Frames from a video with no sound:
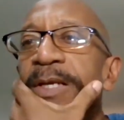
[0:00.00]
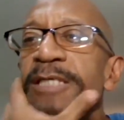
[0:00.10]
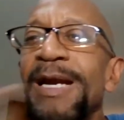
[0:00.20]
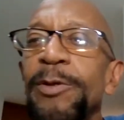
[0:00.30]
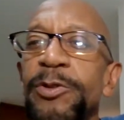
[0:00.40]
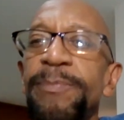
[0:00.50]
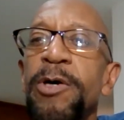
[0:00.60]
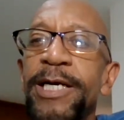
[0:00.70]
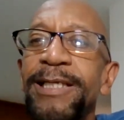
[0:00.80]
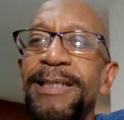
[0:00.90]
Somebody went to the
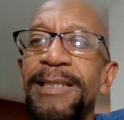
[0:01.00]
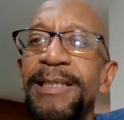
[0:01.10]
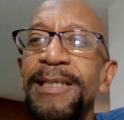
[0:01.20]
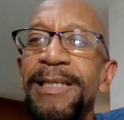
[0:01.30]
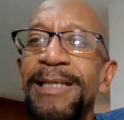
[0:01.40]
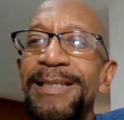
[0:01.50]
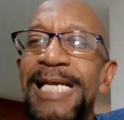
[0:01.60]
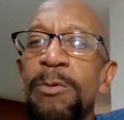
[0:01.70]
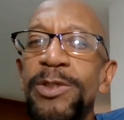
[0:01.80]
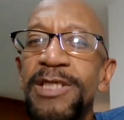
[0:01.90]
party
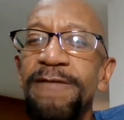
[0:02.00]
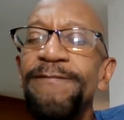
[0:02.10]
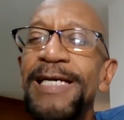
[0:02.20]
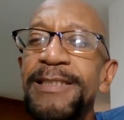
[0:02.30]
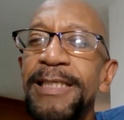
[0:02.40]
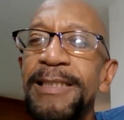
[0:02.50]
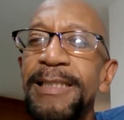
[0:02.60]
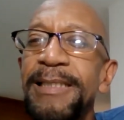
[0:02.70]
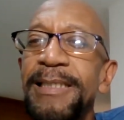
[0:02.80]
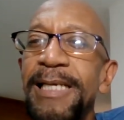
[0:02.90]
that was infected,
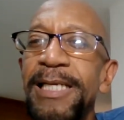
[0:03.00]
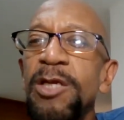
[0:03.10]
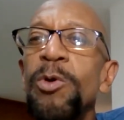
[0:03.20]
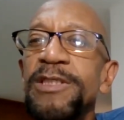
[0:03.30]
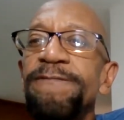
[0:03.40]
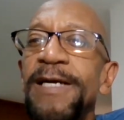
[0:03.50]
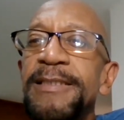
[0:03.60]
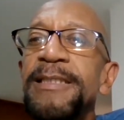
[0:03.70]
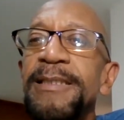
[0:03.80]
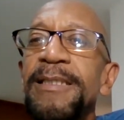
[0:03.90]
and he knew it was
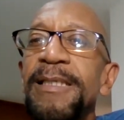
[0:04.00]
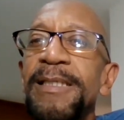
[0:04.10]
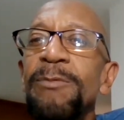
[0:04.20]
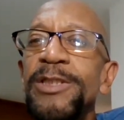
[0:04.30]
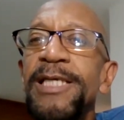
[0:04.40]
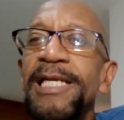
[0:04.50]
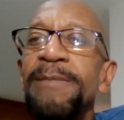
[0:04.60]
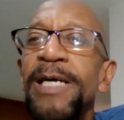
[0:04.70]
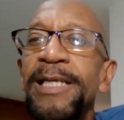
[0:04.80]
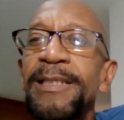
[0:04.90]
infected. He didn't tell
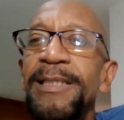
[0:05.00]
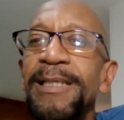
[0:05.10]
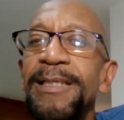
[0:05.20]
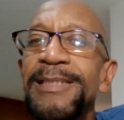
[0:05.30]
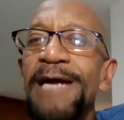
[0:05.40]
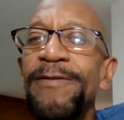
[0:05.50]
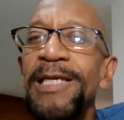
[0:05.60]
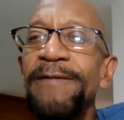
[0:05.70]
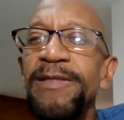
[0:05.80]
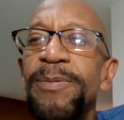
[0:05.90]
anybody. So after
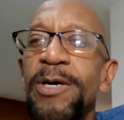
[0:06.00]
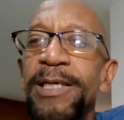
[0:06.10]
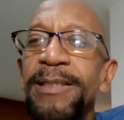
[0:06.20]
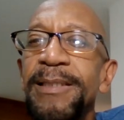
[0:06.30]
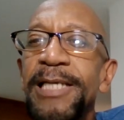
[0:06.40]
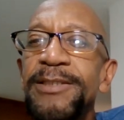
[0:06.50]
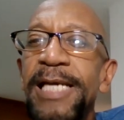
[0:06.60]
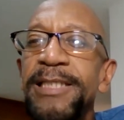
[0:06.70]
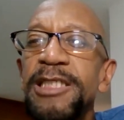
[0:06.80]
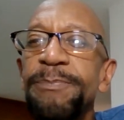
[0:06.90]
he left the party, next day
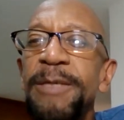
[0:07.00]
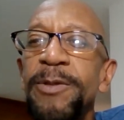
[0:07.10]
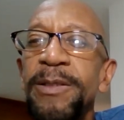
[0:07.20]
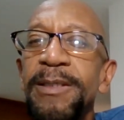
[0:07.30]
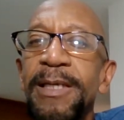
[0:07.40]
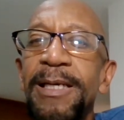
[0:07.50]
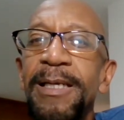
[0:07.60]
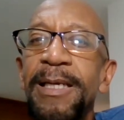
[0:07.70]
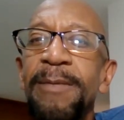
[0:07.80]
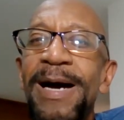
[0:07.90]
he tells people,
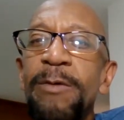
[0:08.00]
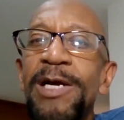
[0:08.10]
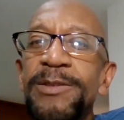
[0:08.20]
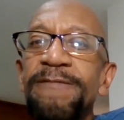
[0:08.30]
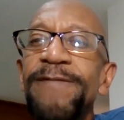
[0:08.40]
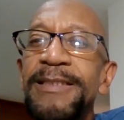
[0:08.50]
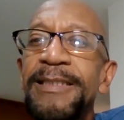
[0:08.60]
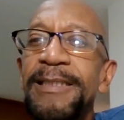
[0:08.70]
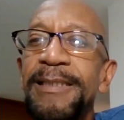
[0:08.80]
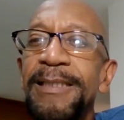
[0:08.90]
you know, by the way, I was
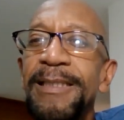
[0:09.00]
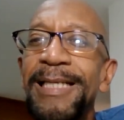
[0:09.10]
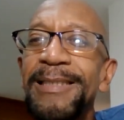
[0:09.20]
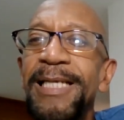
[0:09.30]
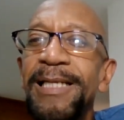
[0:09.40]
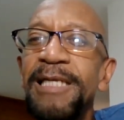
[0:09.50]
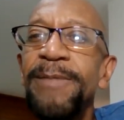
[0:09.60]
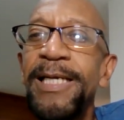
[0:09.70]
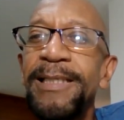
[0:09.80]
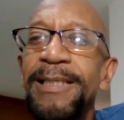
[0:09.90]
infected. I didn't tell
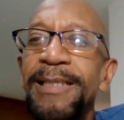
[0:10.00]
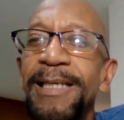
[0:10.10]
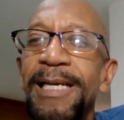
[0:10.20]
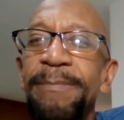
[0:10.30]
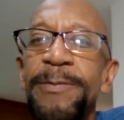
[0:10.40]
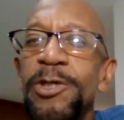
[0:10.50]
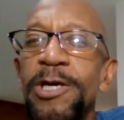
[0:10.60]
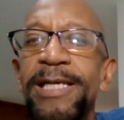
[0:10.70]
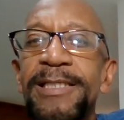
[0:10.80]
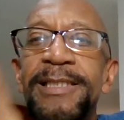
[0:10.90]
anybody, and people
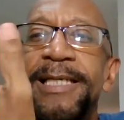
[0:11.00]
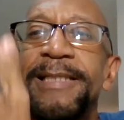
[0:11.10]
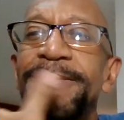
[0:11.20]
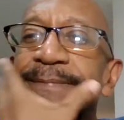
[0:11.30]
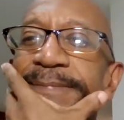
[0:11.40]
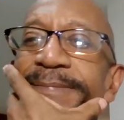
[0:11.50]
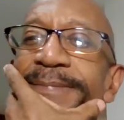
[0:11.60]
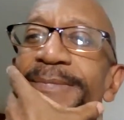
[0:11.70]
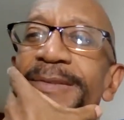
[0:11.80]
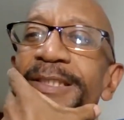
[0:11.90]
started getting sick.
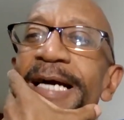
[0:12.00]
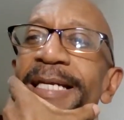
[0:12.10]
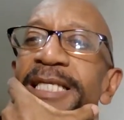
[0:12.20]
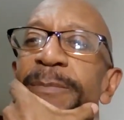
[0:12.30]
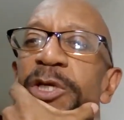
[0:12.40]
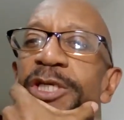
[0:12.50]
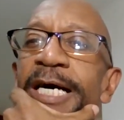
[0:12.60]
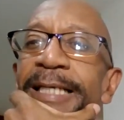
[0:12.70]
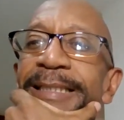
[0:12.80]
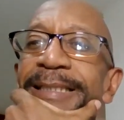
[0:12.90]
This guy needs to be
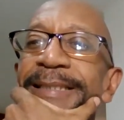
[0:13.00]
shot.